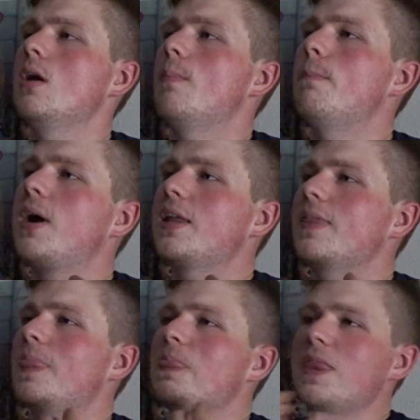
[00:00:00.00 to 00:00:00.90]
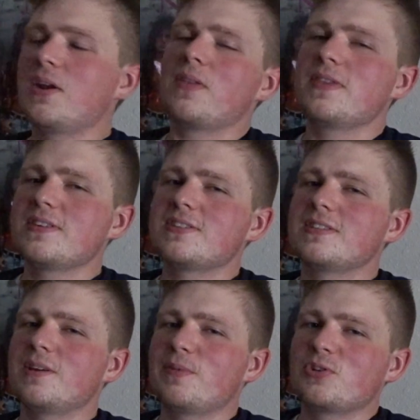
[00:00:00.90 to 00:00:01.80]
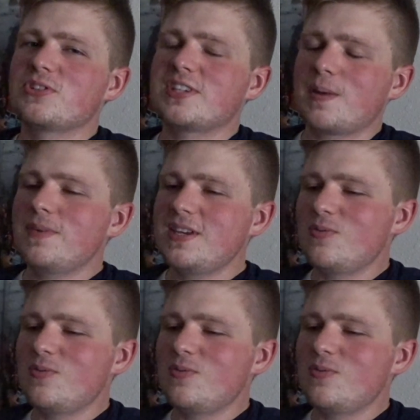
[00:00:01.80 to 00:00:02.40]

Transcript: But then on this Emotion side B,